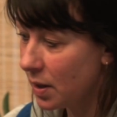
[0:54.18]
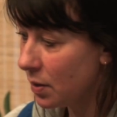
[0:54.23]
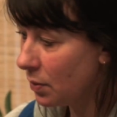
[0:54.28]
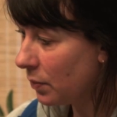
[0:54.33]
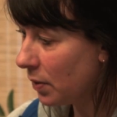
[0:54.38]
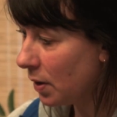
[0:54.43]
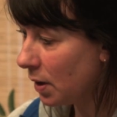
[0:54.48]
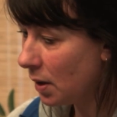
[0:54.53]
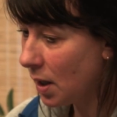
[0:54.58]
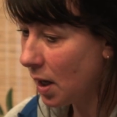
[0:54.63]

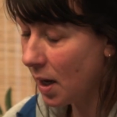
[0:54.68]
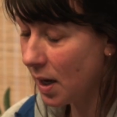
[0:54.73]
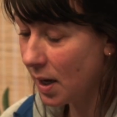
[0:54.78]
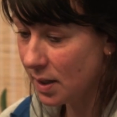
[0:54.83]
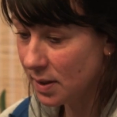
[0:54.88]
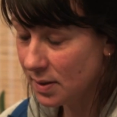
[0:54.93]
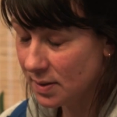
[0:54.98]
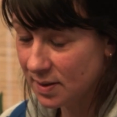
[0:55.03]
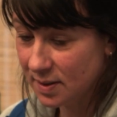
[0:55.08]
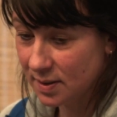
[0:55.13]

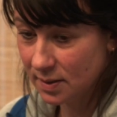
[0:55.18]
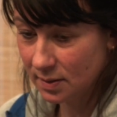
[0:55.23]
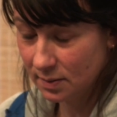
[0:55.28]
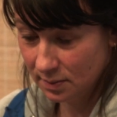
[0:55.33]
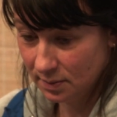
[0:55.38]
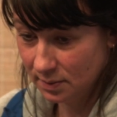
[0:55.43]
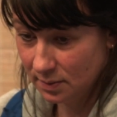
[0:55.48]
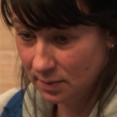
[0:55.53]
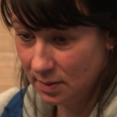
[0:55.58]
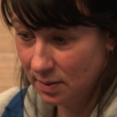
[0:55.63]
realize
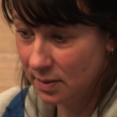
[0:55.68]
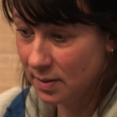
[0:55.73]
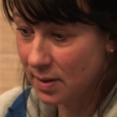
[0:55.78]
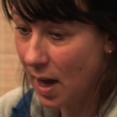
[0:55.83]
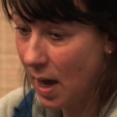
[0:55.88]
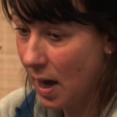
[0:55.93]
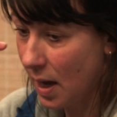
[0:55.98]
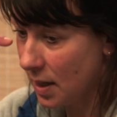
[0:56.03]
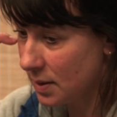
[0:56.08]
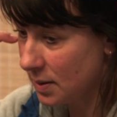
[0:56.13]

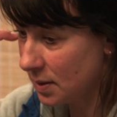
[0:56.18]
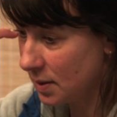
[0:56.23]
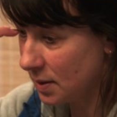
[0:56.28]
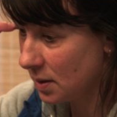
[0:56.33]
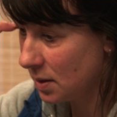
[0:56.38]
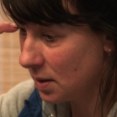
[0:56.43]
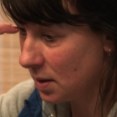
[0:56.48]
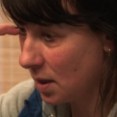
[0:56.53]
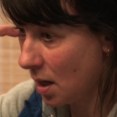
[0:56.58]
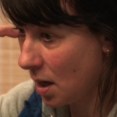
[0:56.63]

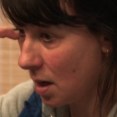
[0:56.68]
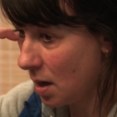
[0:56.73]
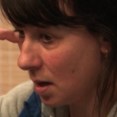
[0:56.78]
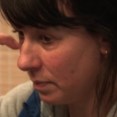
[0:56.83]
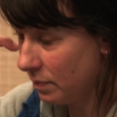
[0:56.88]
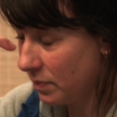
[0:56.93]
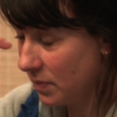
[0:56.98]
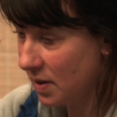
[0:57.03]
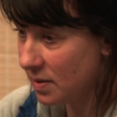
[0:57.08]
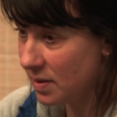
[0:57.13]
that
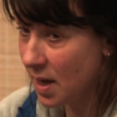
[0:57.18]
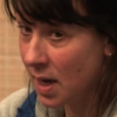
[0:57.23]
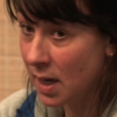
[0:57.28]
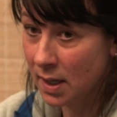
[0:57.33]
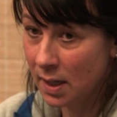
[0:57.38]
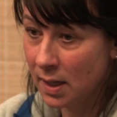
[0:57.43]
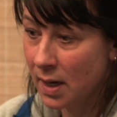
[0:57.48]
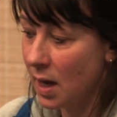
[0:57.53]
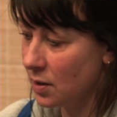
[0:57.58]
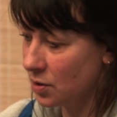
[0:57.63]
they
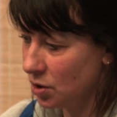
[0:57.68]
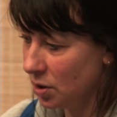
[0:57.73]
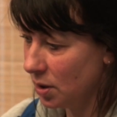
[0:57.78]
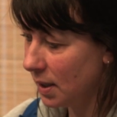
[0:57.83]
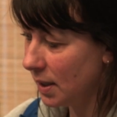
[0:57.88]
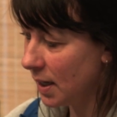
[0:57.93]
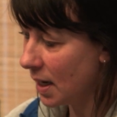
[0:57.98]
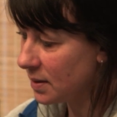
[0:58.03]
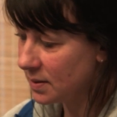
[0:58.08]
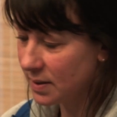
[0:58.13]
can
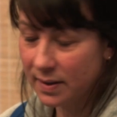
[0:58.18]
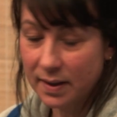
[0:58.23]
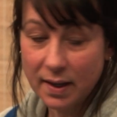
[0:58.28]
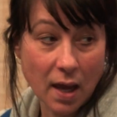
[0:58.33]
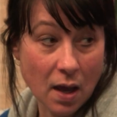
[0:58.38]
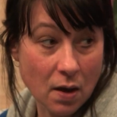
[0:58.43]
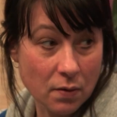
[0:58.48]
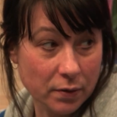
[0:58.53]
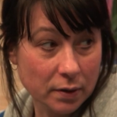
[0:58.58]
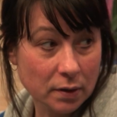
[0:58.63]
actually get to the
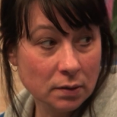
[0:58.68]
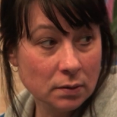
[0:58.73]
counter.